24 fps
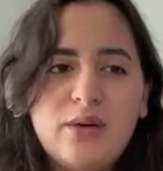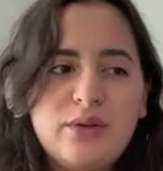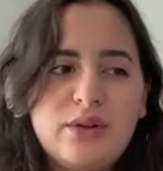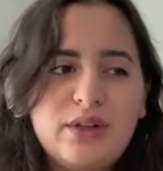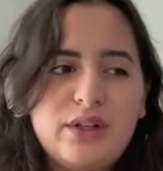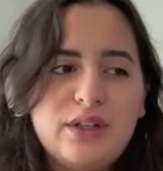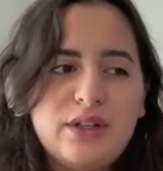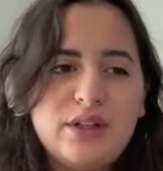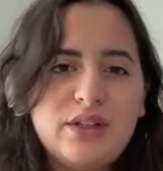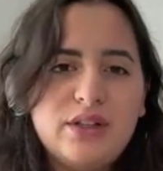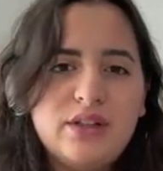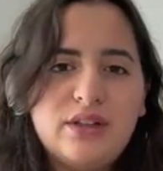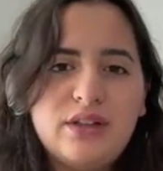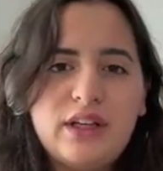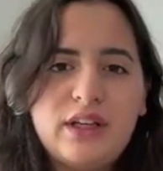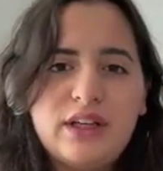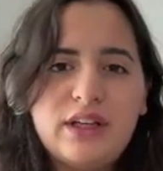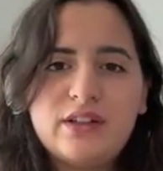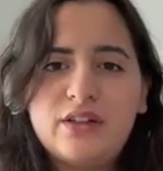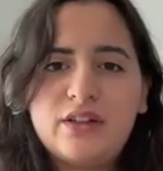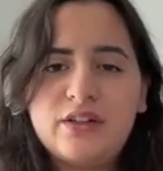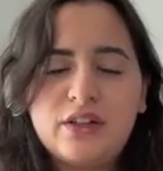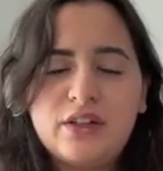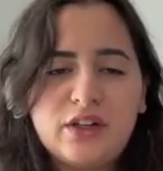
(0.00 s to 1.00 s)
with
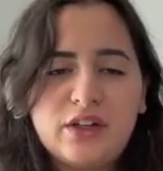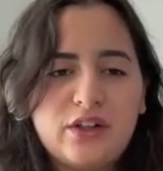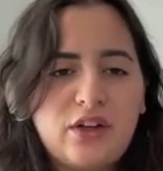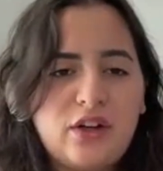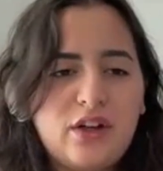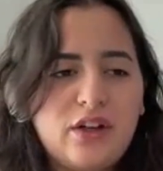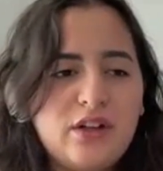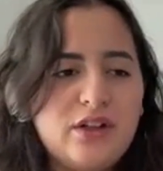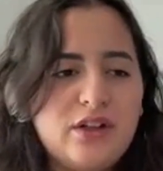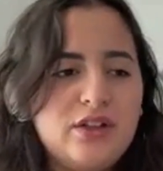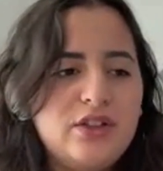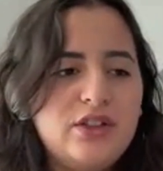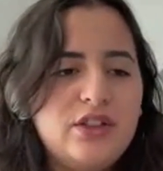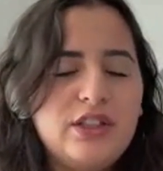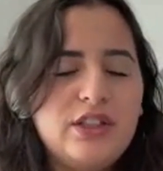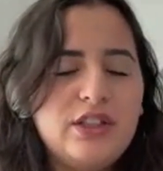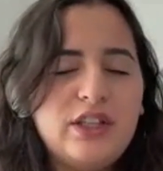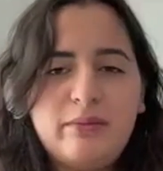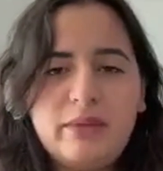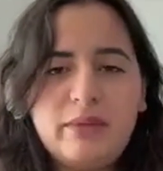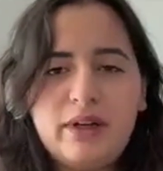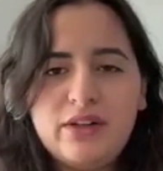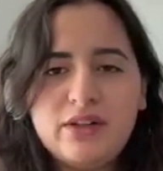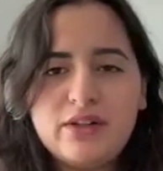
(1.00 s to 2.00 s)
like
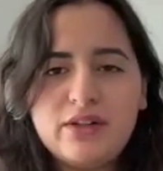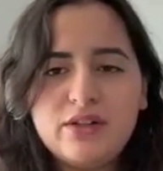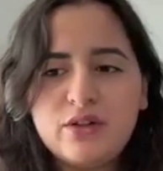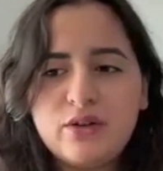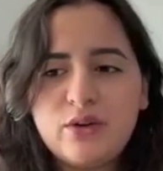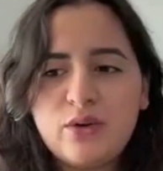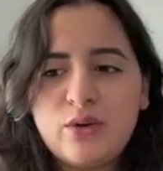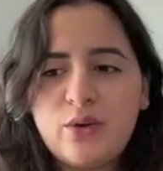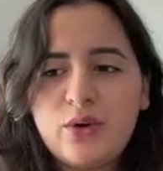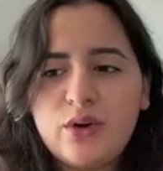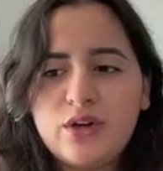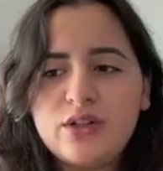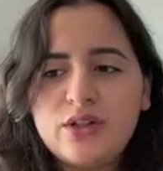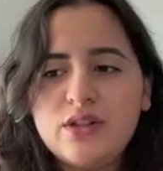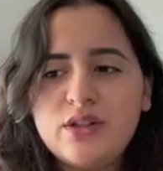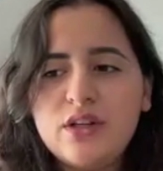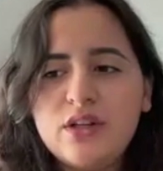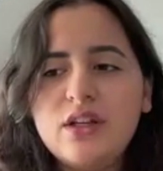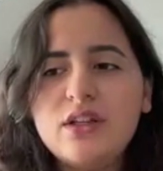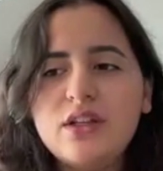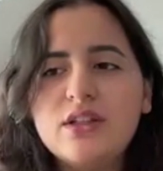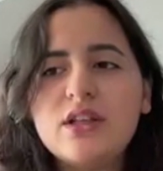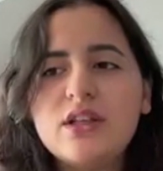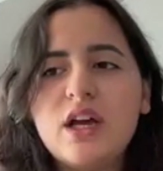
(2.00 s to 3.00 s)
nanotechnology and medicine
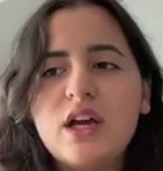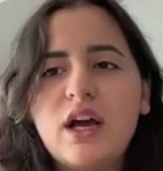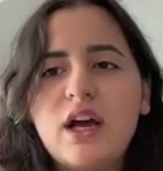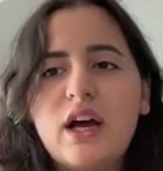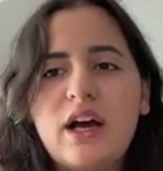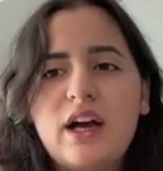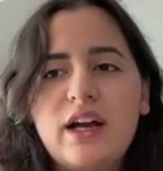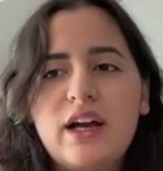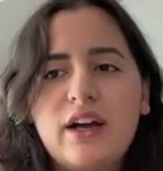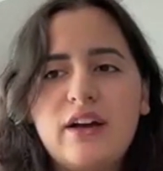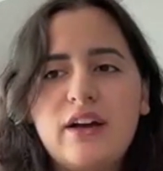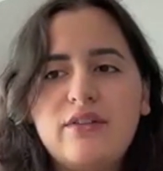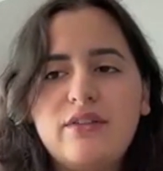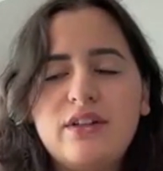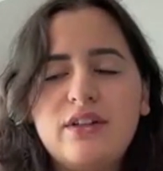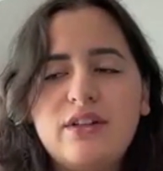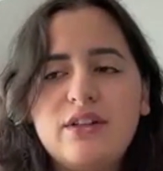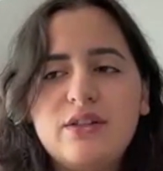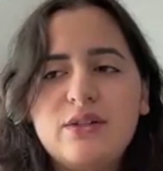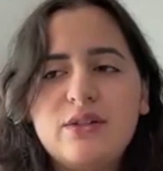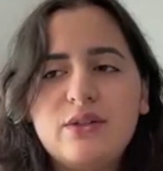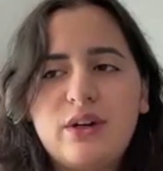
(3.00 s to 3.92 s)
courses I have done.